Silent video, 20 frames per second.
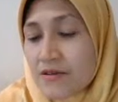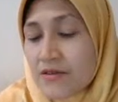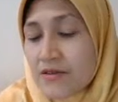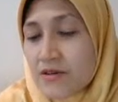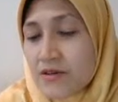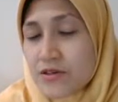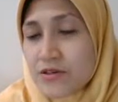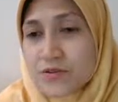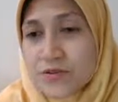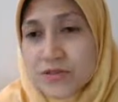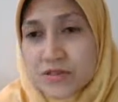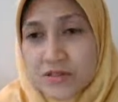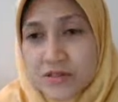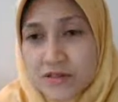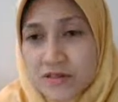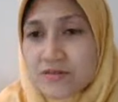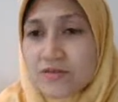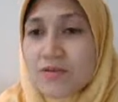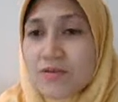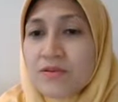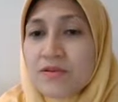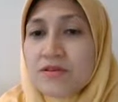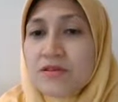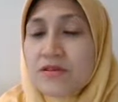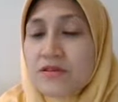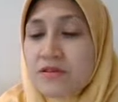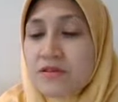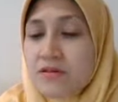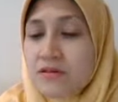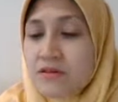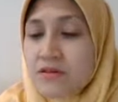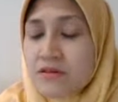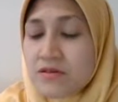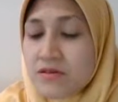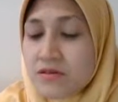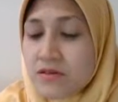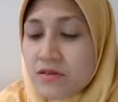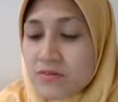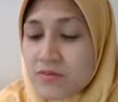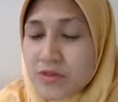users or the
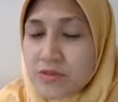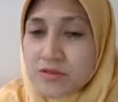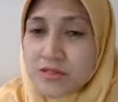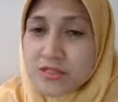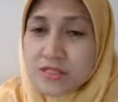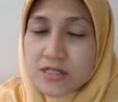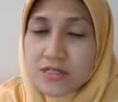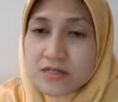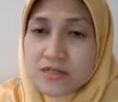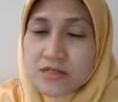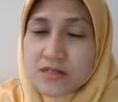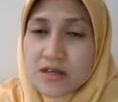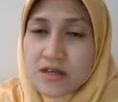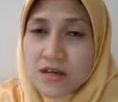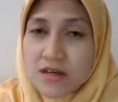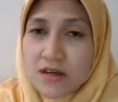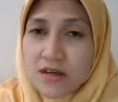abusers,